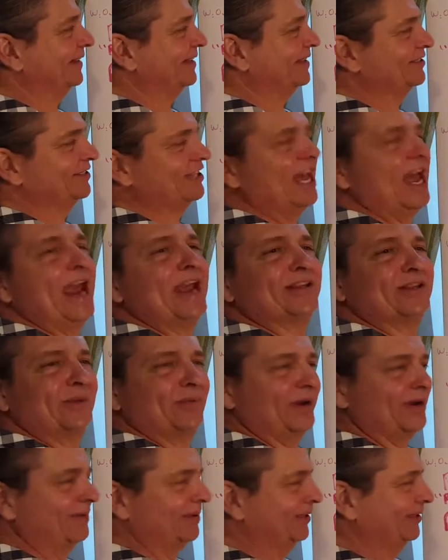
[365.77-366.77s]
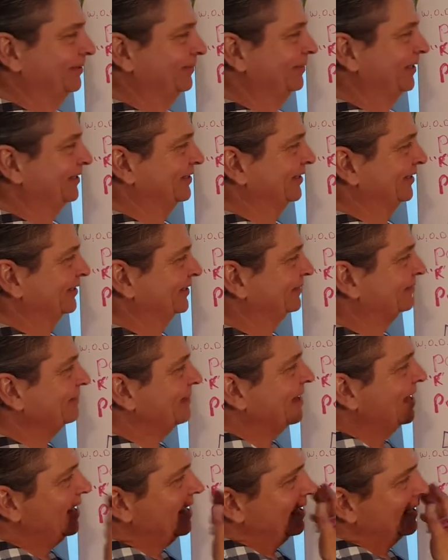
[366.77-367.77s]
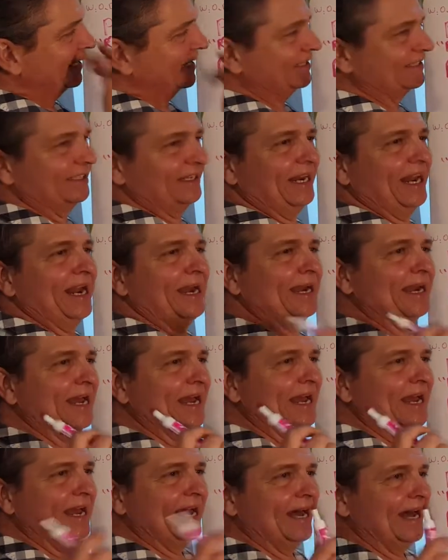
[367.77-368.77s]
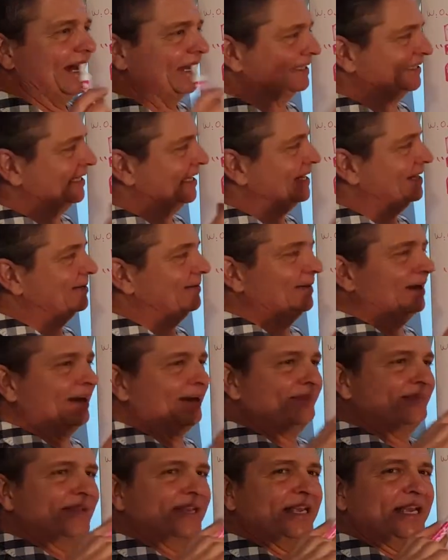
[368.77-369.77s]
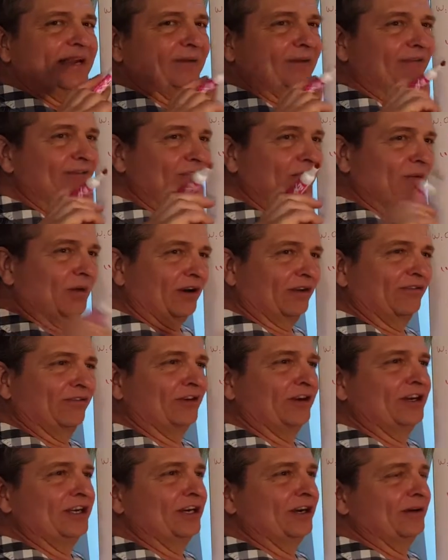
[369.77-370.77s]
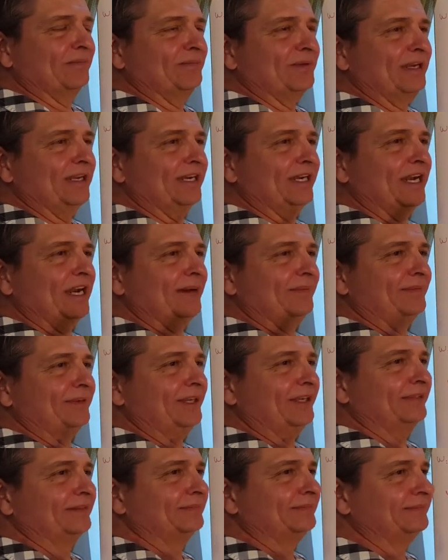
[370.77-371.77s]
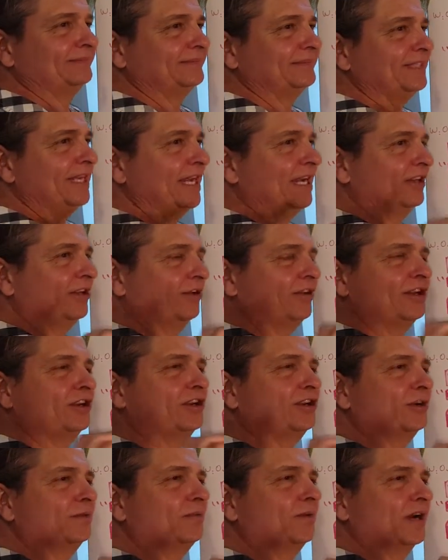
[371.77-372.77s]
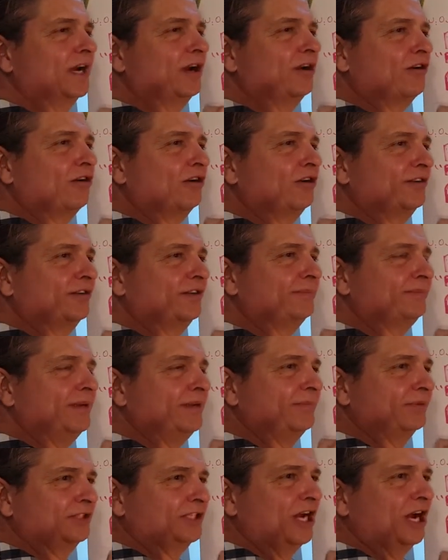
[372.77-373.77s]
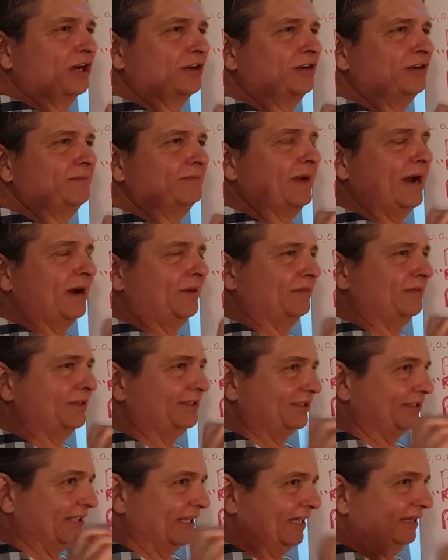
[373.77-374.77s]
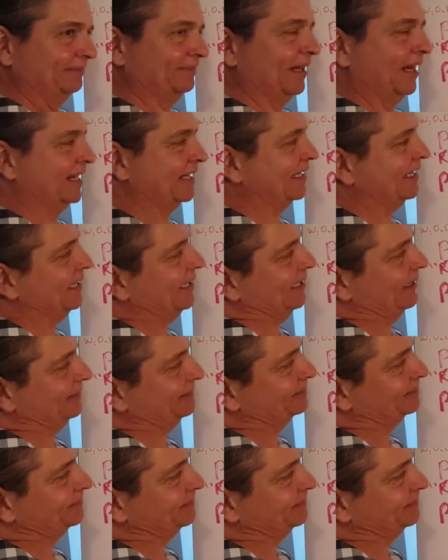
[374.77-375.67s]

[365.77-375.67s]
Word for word: They just hate the way we do business. Because it ain't, I'll tell you what, if you work for a European company, the only good one I heard the people talk good about was uh, IKEA.